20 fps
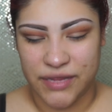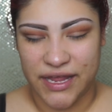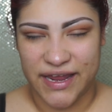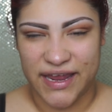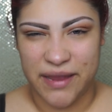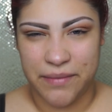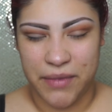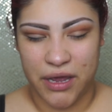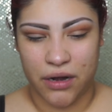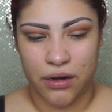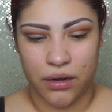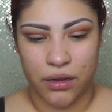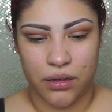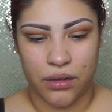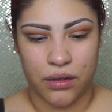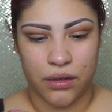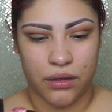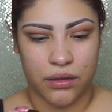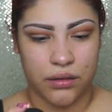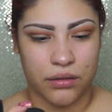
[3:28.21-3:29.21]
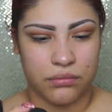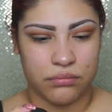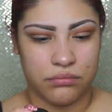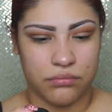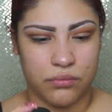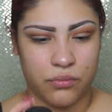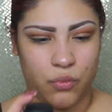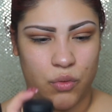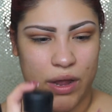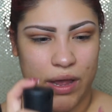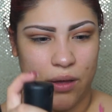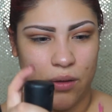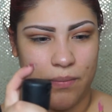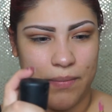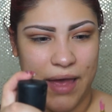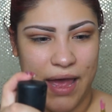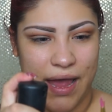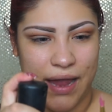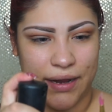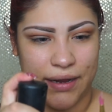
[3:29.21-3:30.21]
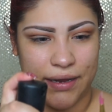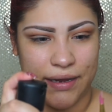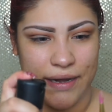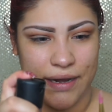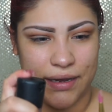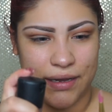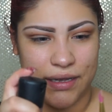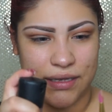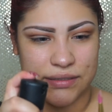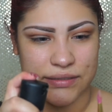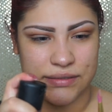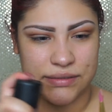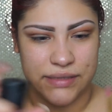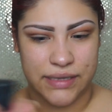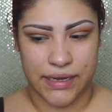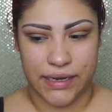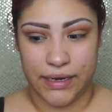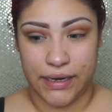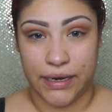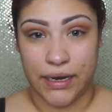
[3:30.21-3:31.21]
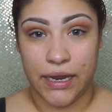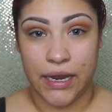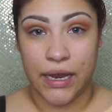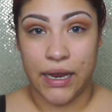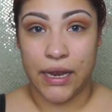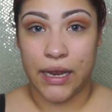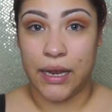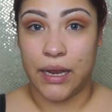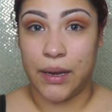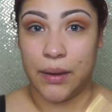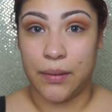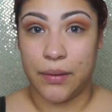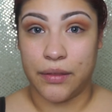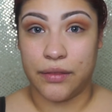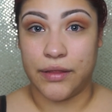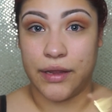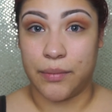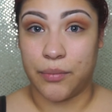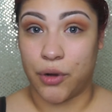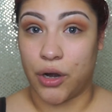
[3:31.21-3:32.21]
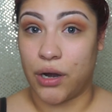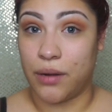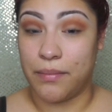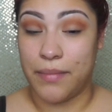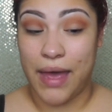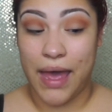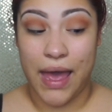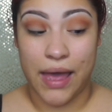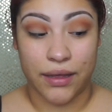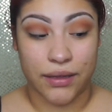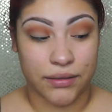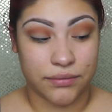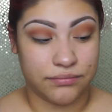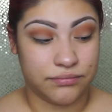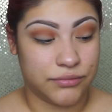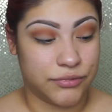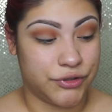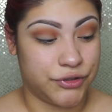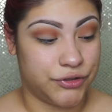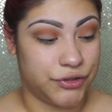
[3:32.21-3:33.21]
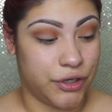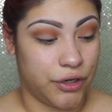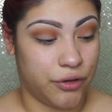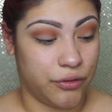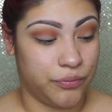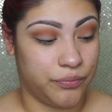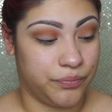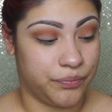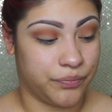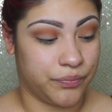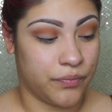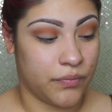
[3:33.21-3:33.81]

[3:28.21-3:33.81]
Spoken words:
They came out a while back, and I guess they brought them back. So